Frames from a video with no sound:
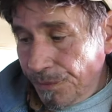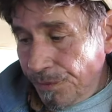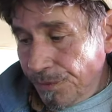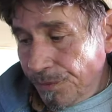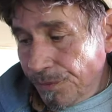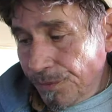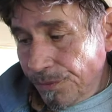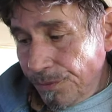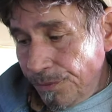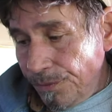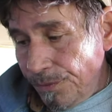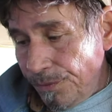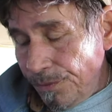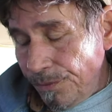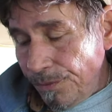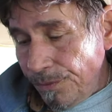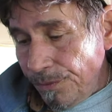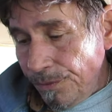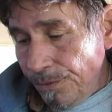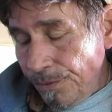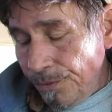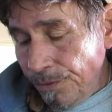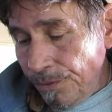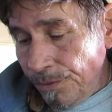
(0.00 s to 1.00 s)

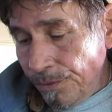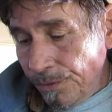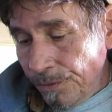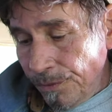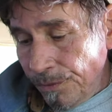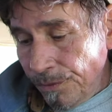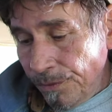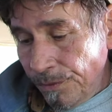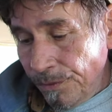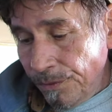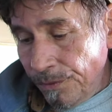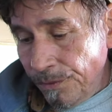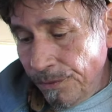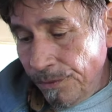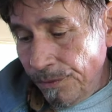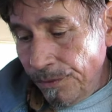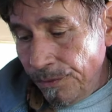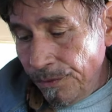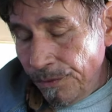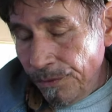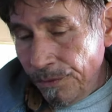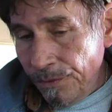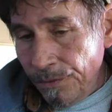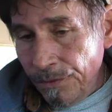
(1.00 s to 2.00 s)

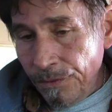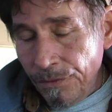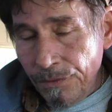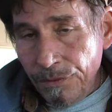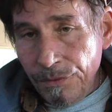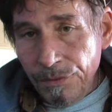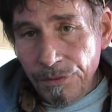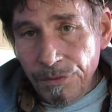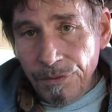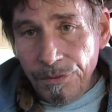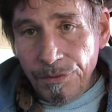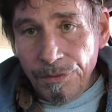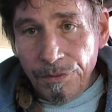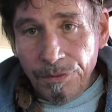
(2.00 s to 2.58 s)
(silence)